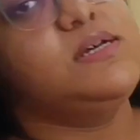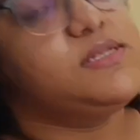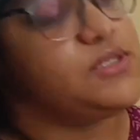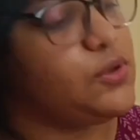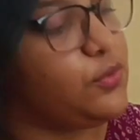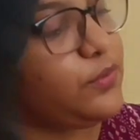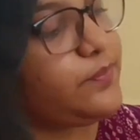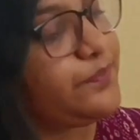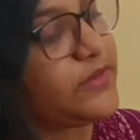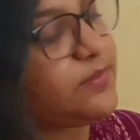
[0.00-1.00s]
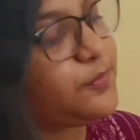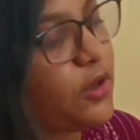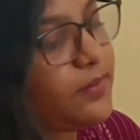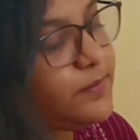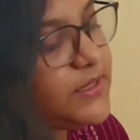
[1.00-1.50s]
So the
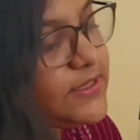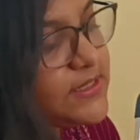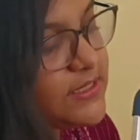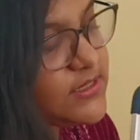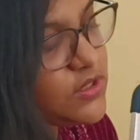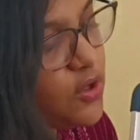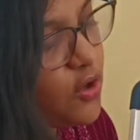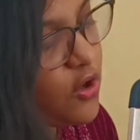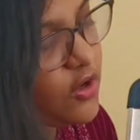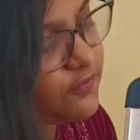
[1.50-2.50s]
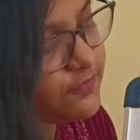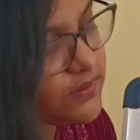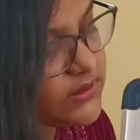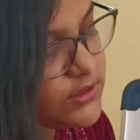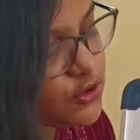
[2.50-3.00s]
probabilities of the